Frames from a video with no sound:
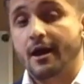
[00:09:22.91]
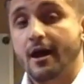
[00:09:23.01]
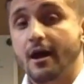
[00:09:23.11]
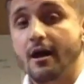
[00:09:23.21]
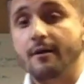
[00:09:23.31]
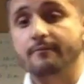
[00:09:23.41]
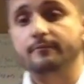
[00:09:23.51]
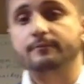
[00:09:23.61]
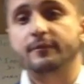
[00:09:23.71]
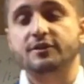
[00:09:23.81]

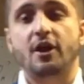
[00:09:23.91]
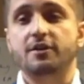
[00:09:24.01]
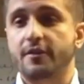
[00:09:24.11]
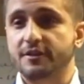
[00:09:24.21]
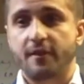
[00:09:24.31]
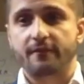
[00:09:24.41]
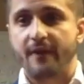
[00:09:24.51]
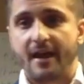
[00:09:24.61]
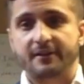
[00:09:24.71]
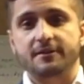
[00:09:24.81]
There's other
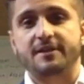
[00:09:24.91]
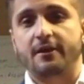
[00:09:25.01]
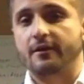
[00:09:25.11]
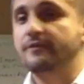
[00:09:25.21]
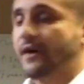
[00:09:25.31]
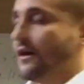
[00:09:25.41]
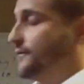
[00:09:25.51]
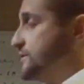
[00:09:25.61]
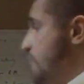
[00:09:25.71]
factors that are involved